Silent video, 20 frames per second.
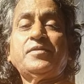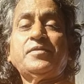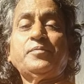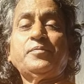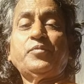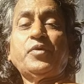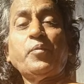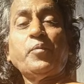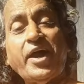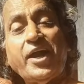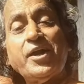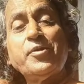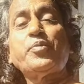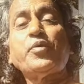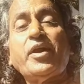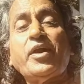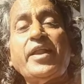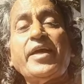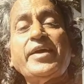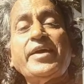Brahman
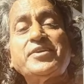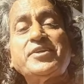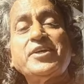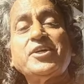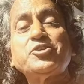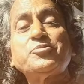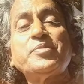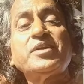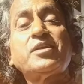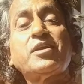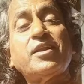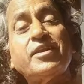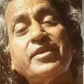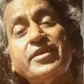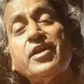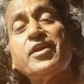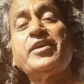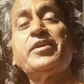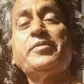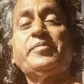Purana, it has been
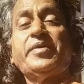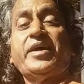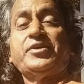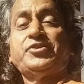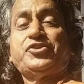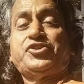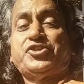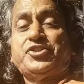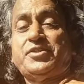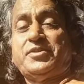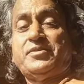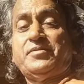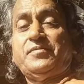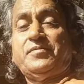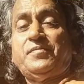clearly mentioned.